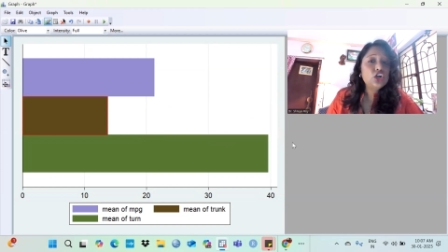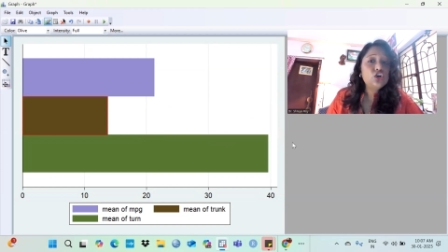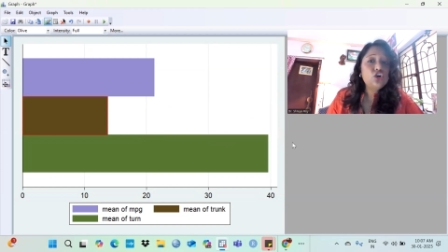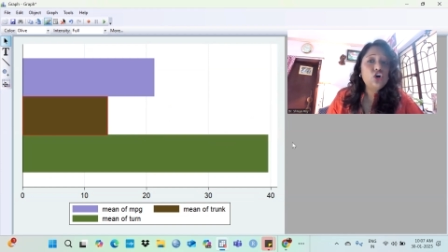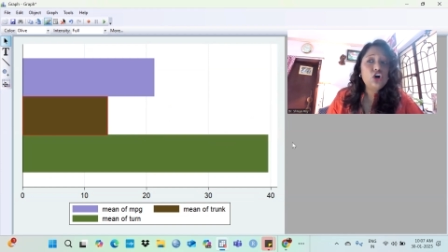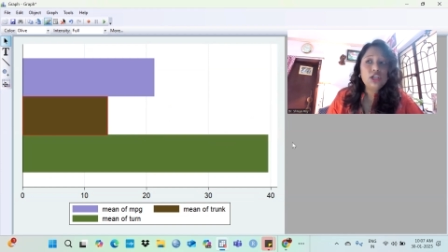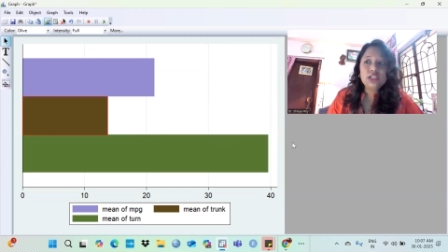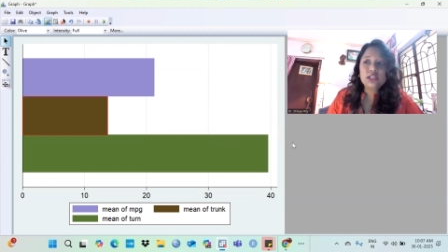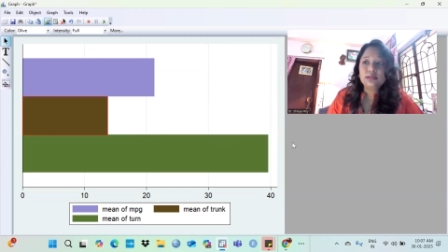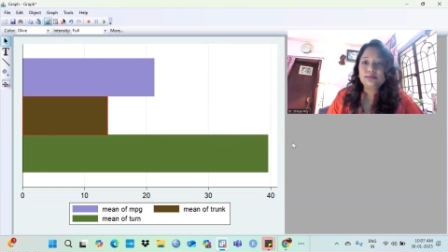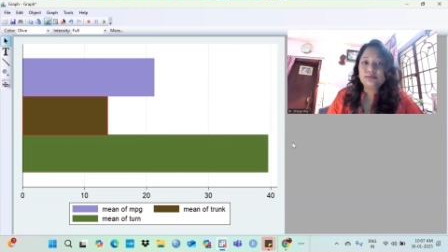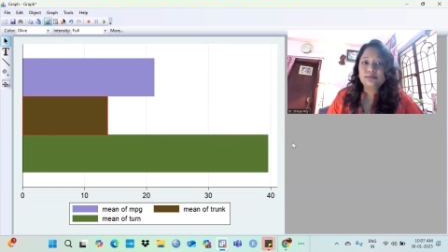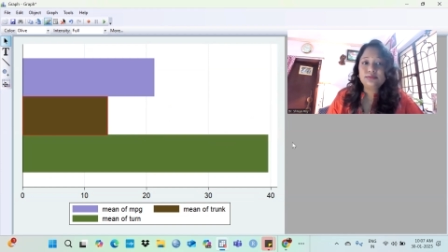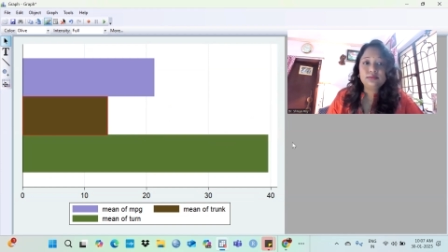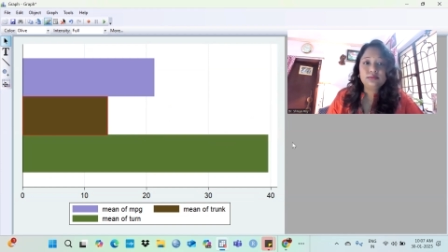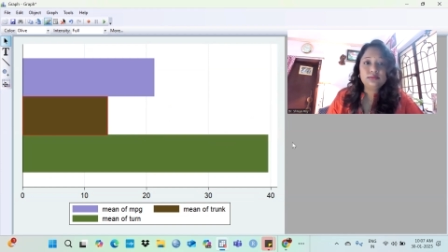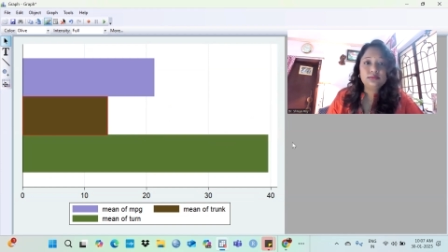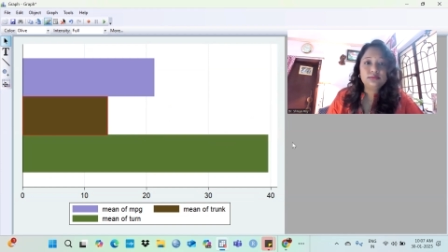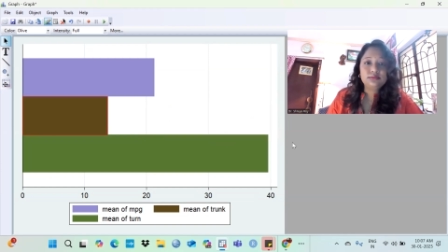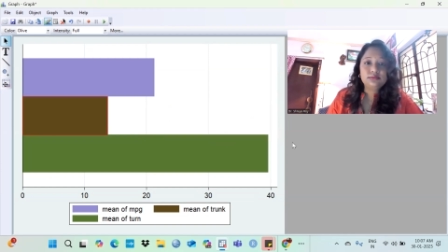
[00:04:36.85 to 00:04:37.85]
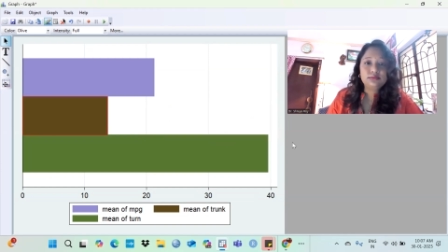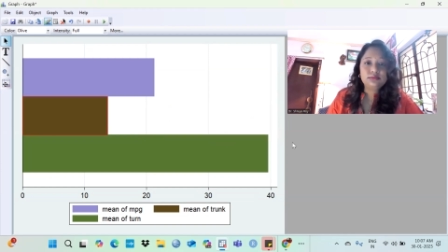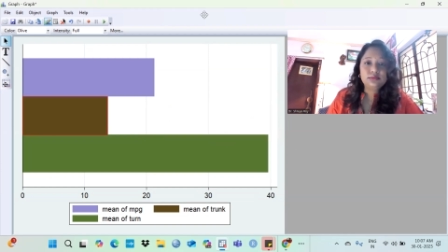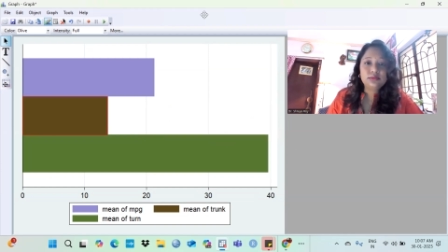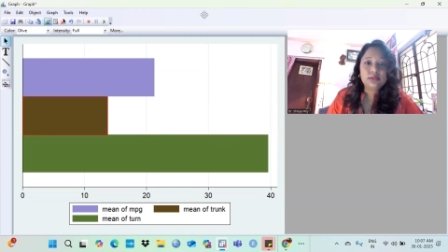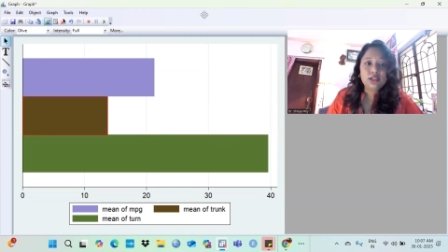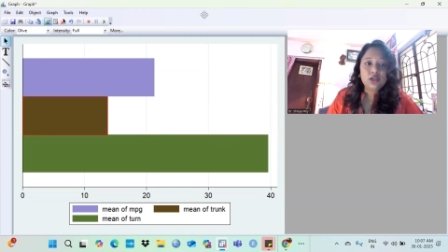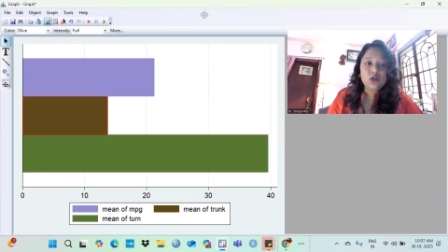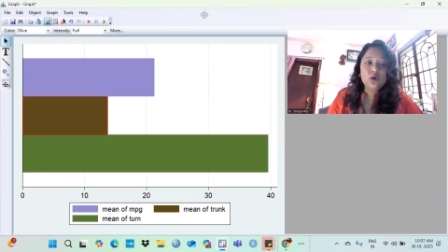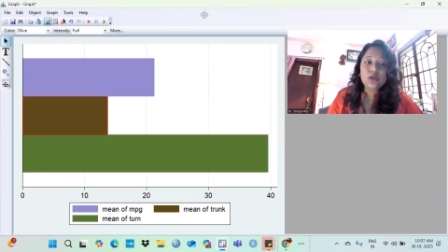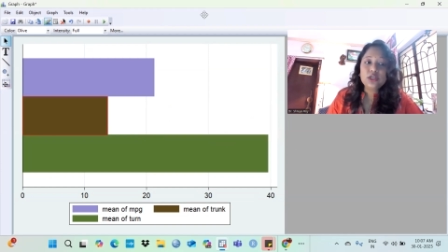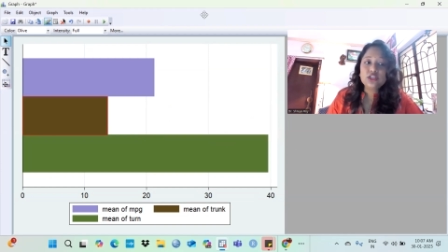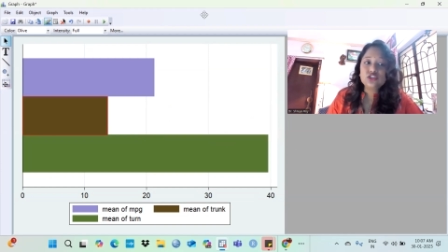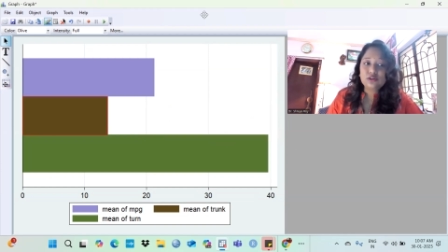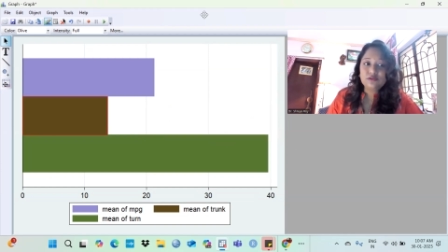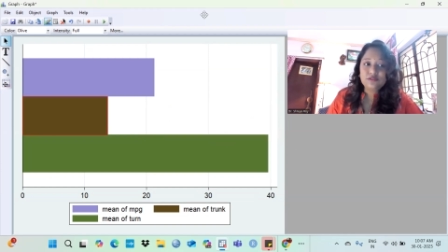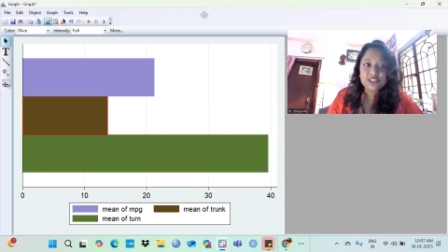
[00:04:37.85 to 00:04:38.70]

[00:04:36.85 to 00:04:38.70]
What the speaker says: column, okay, so